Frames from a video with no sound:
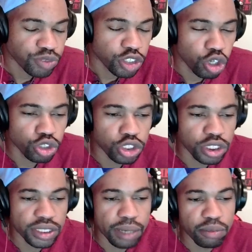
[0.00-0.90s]

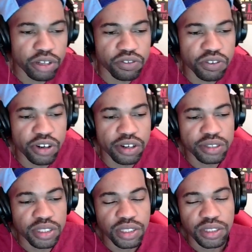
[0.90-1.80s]
Ultras Atmosphere
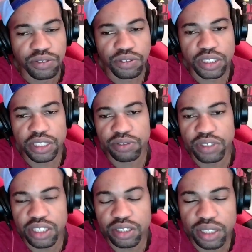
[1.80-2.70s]
for this
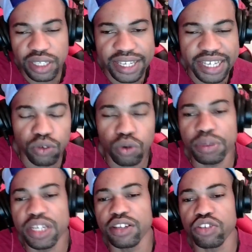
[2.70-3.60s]
video. The link will be
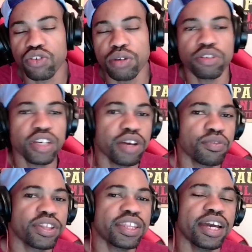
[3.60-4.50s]
in the description. And
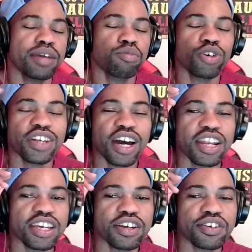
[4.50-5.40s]
with that, you boys out
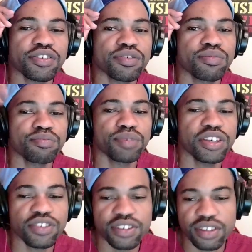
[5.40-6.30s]
here.
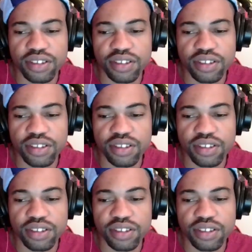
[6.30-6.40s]
Peace.